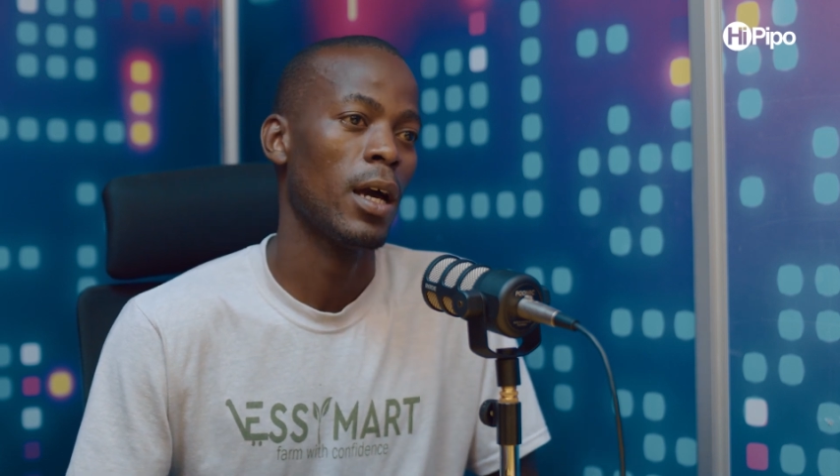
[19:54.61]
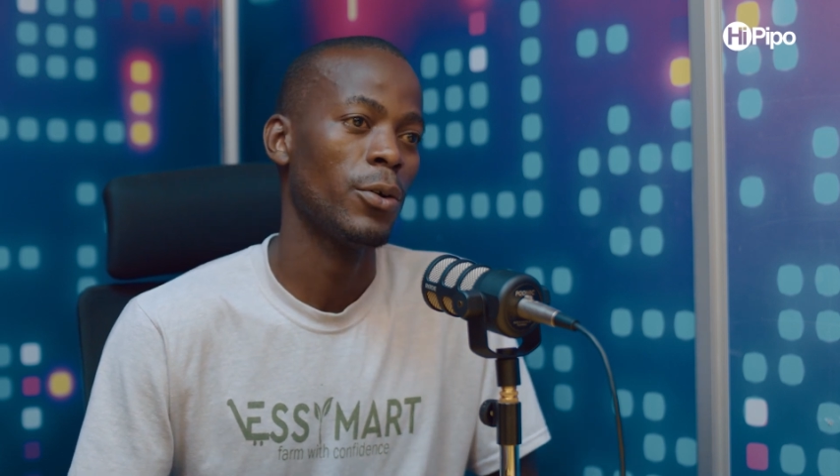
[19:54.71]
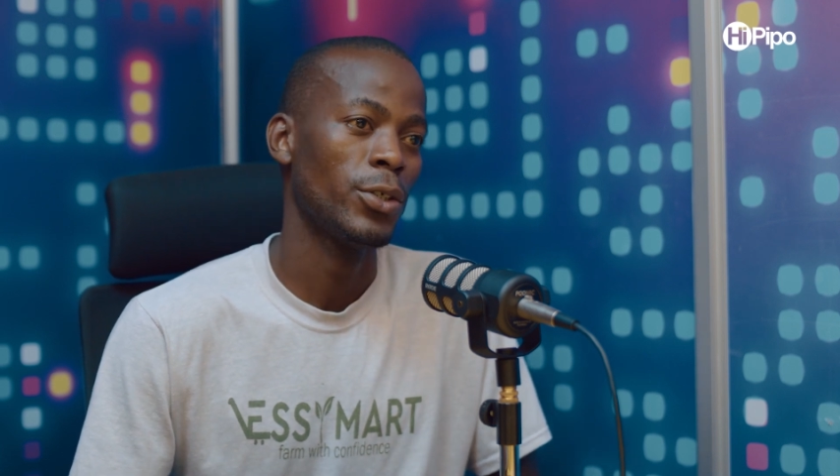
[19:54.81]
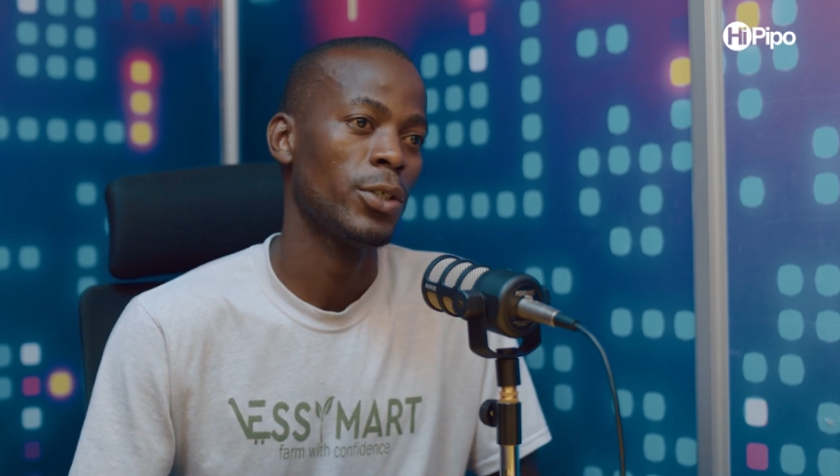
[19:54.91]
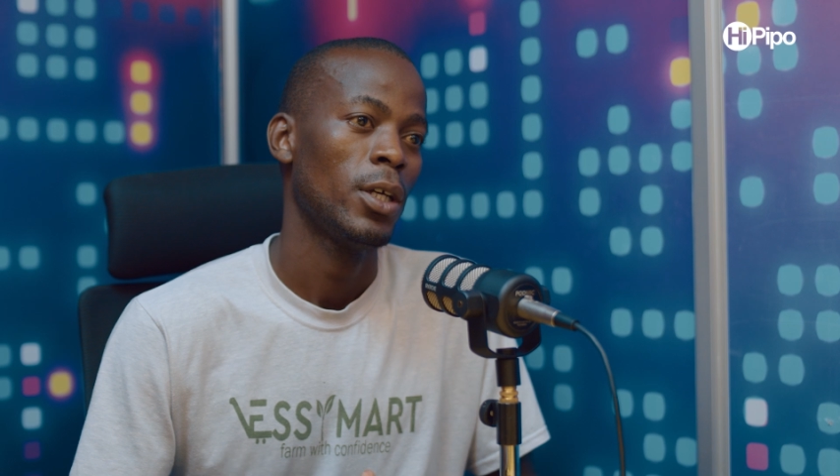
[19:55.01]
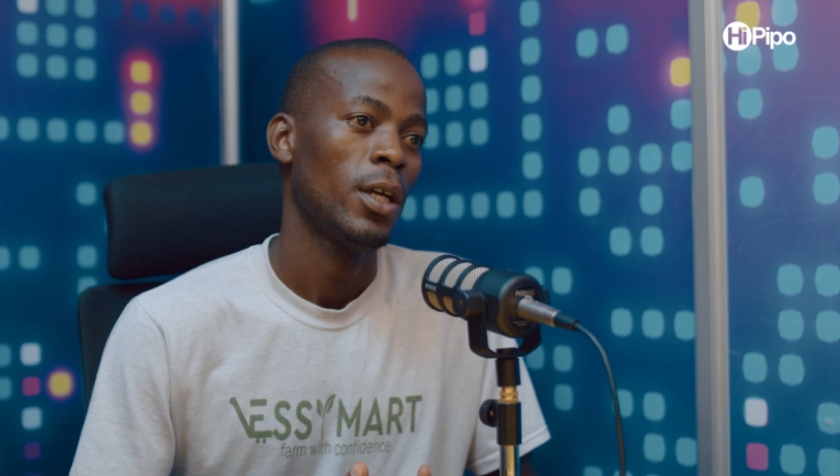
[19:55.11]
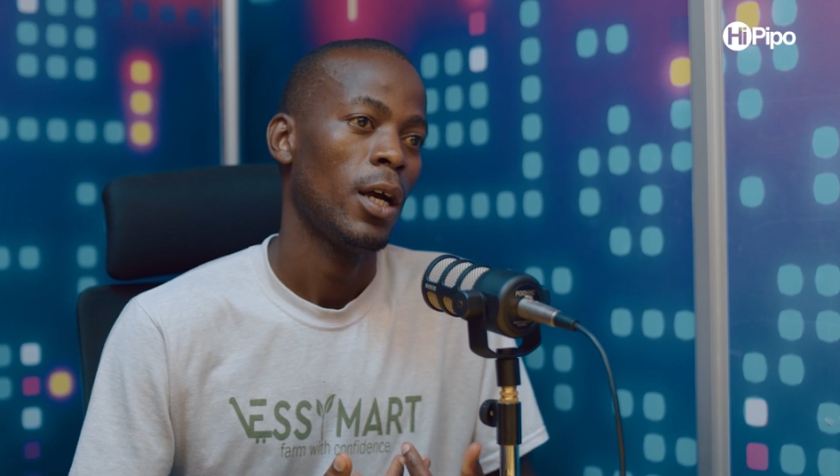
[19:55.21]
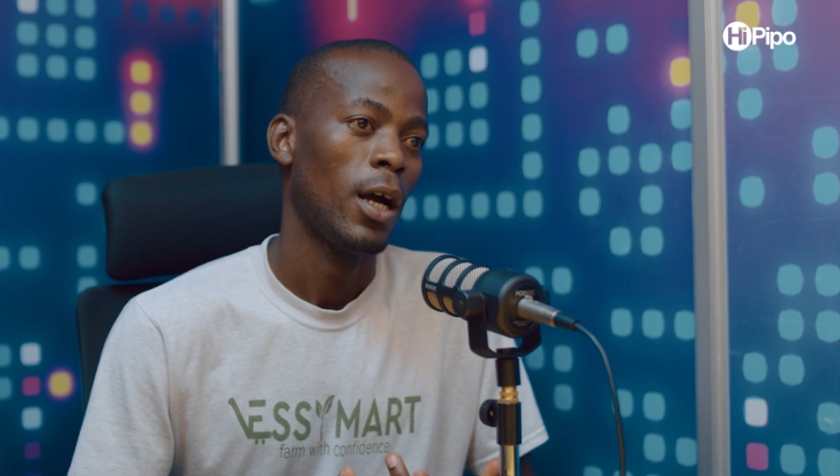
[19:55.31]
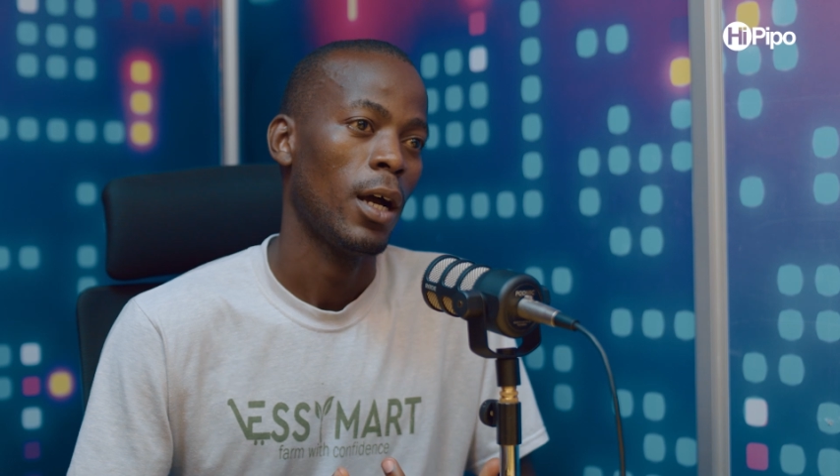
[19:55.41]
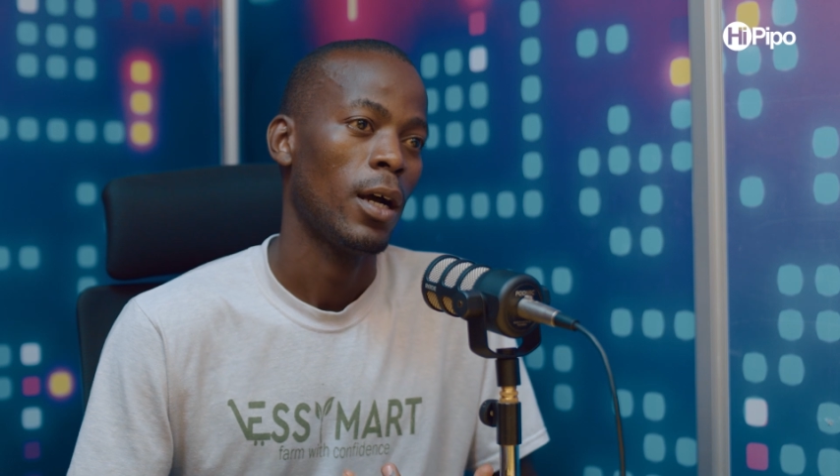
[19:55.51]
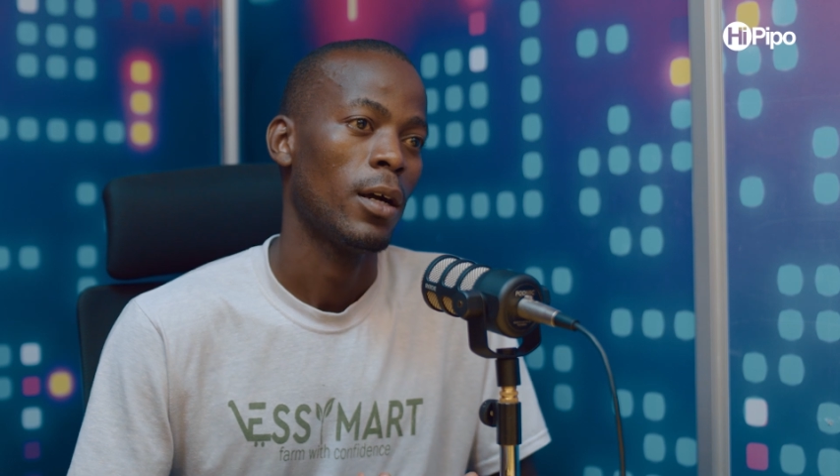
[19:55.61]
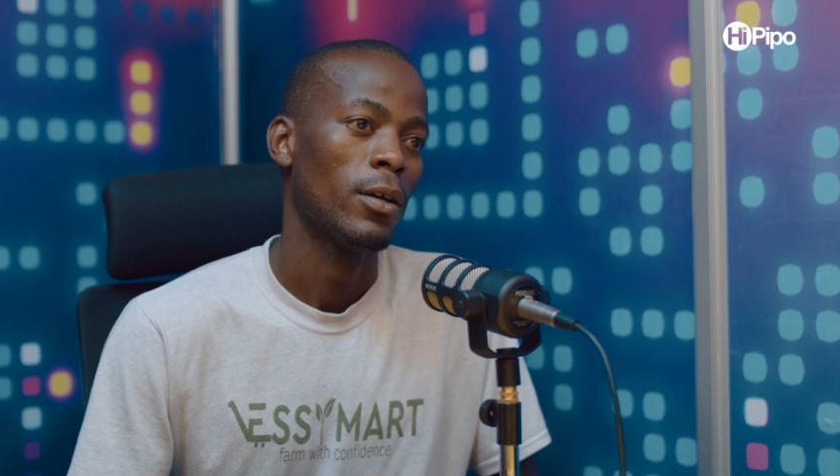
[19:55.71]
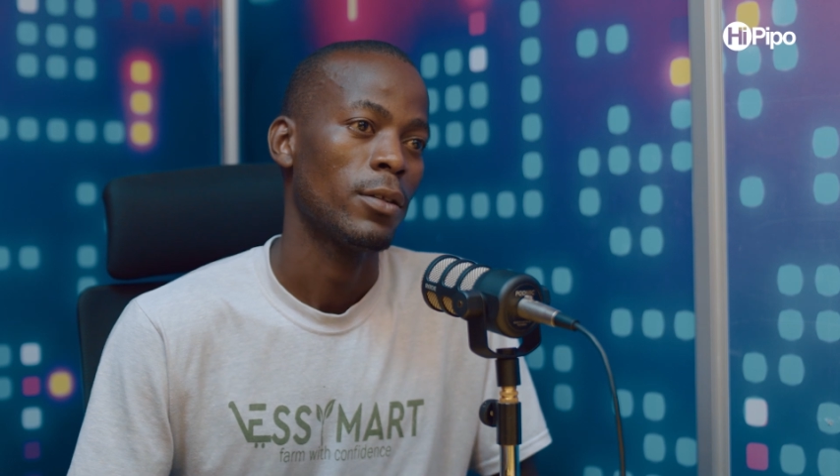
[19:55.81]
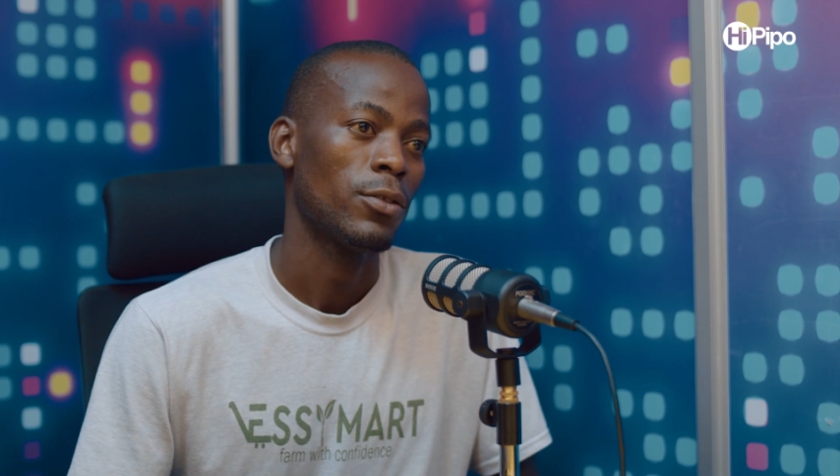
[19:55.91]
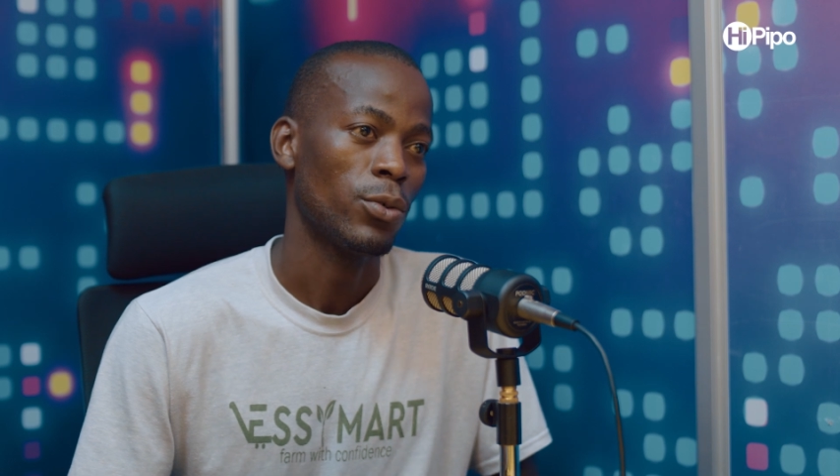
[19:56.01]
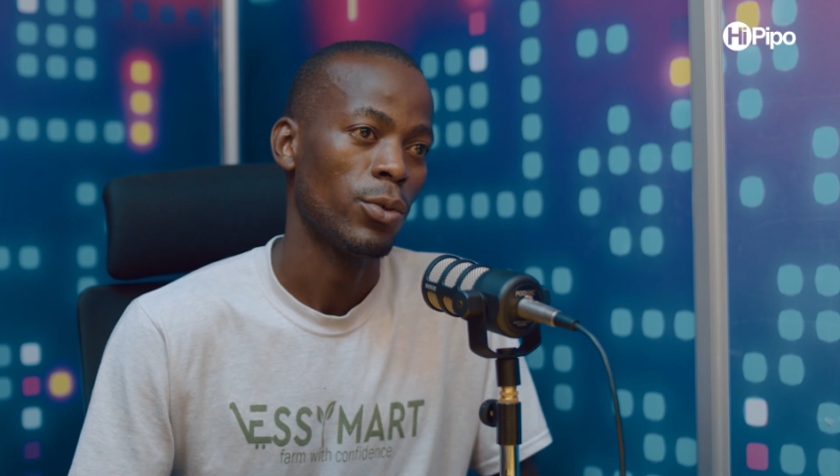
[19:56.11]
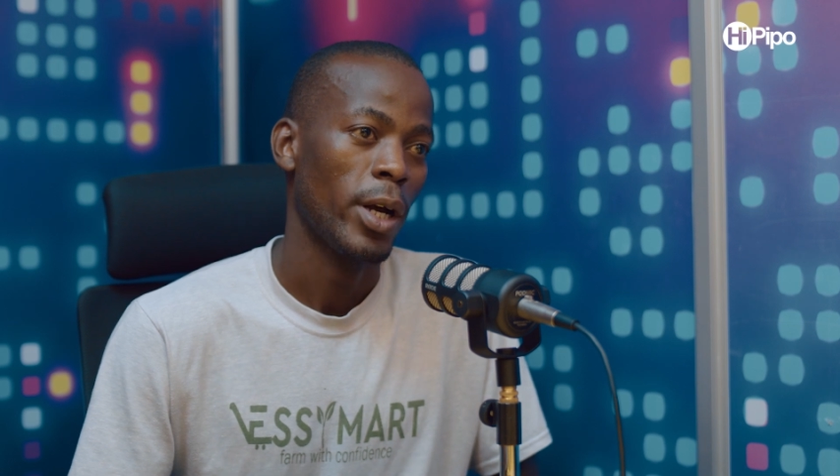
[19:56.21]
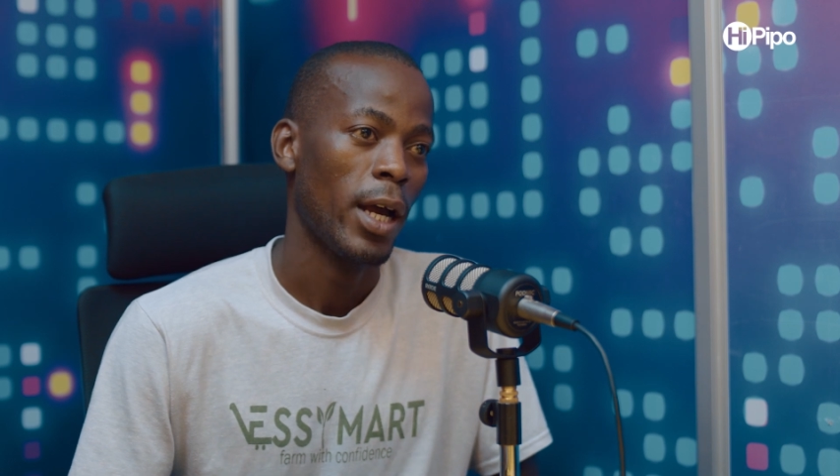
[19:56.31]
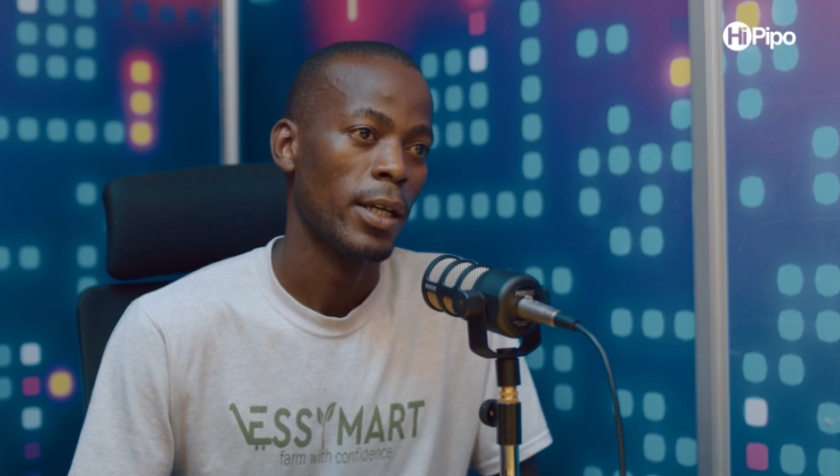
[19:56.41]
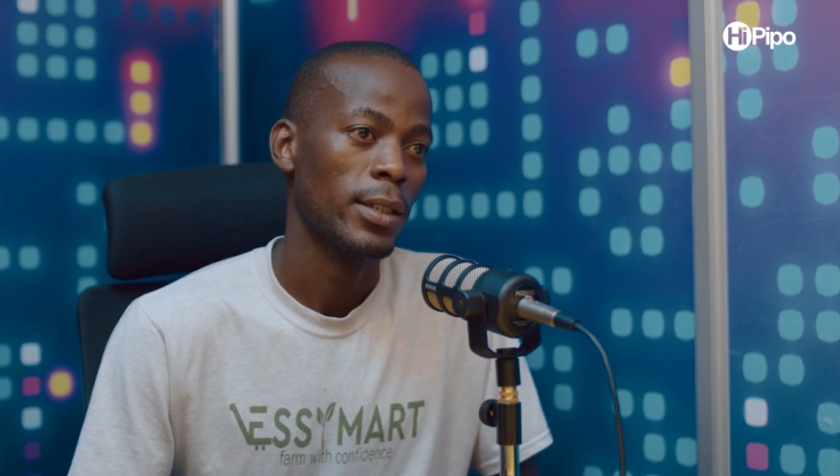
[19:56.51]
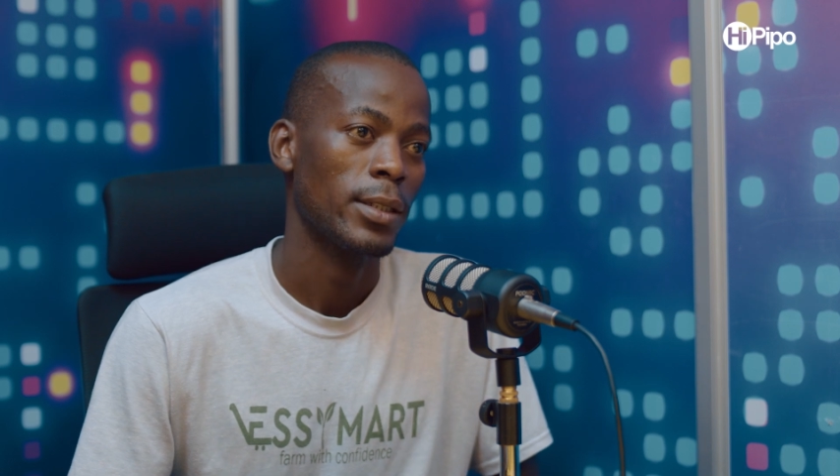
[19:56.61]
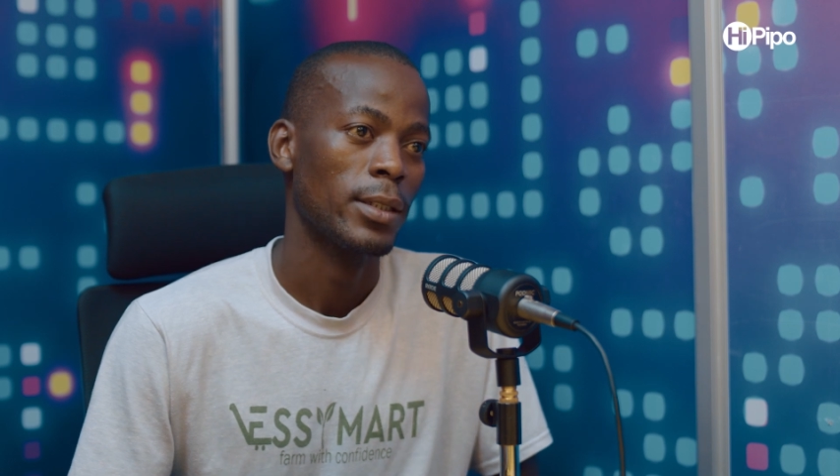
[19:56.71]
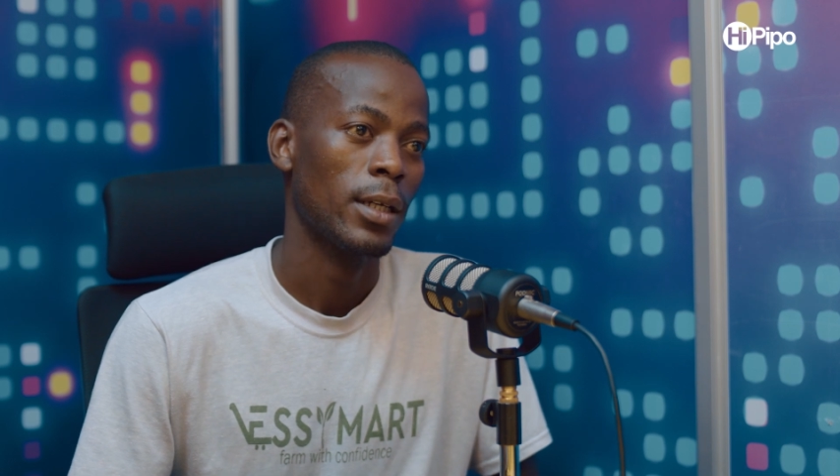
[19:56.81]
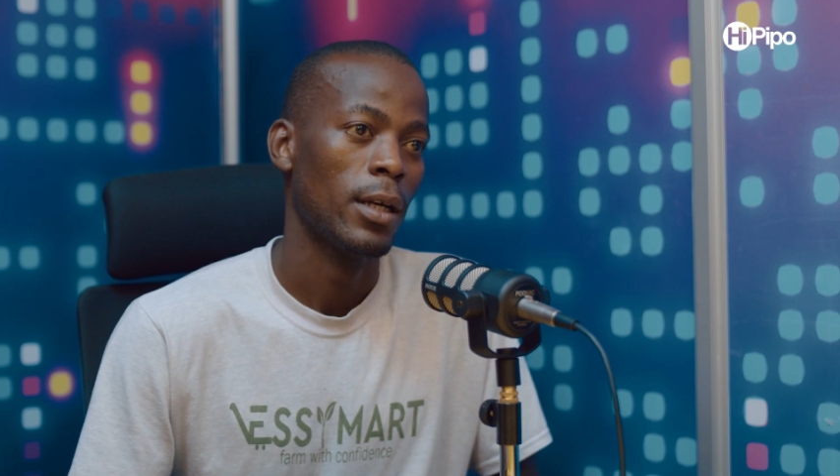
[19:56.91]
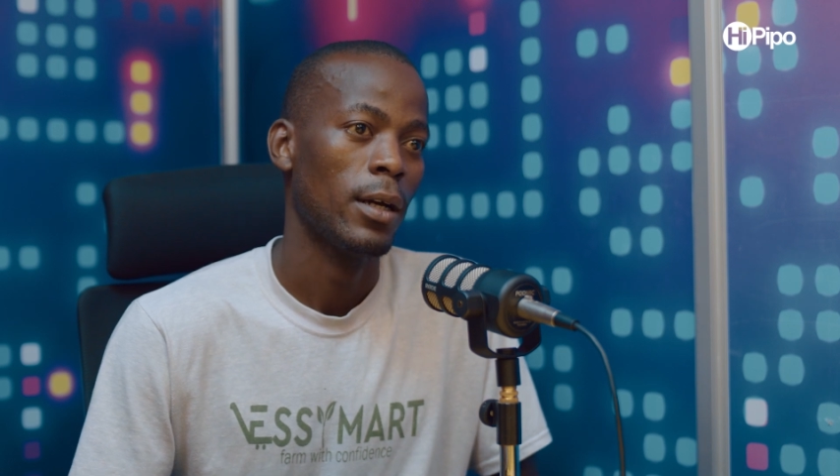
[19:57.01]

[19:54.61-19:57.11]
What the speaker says: out through us